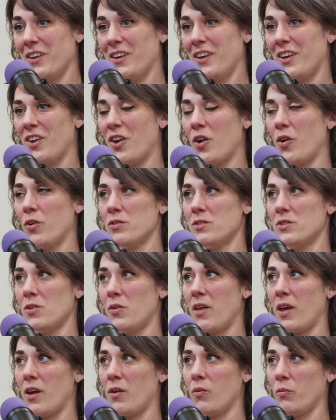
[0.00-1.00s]
you know, so
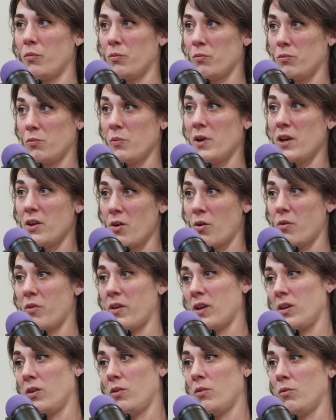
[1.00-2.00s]
that we know
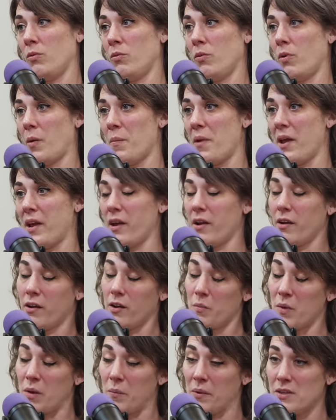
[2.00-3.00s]
that you are making a
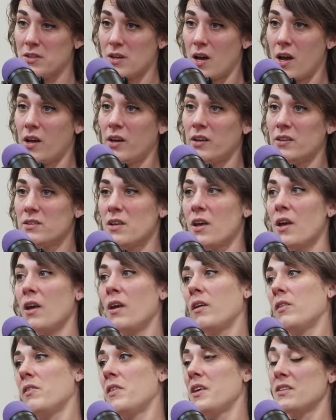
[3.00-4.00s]
commitment to us.
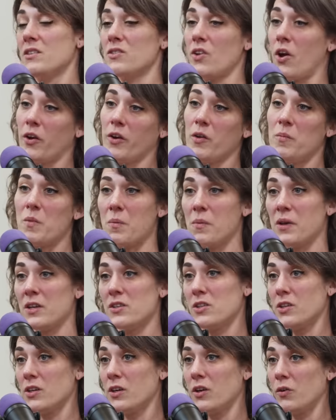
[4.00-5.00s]
This is our commitment
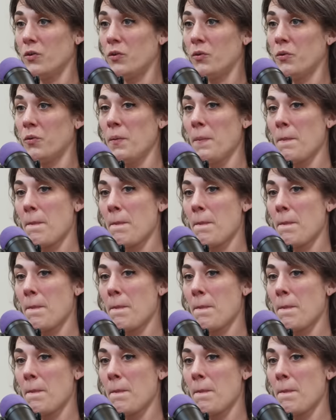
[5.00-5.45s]
to you.